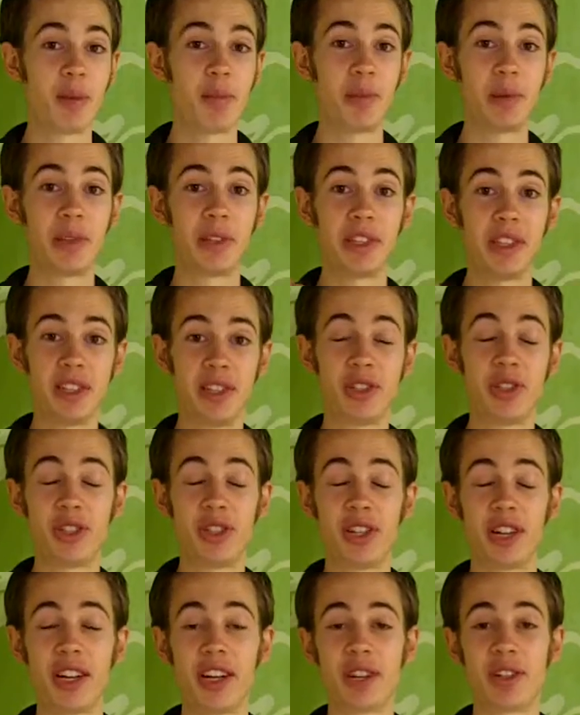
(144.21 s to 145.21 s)
Please
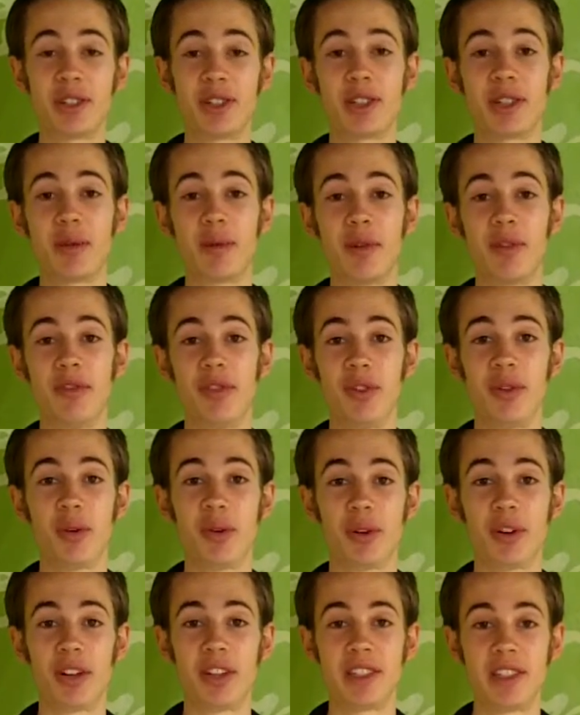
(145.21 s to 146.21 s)
share some of
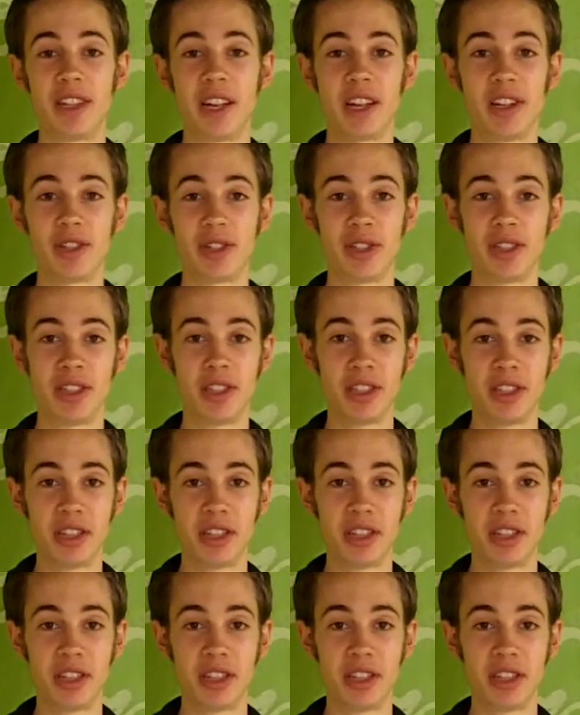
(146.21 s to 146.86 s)
your intentions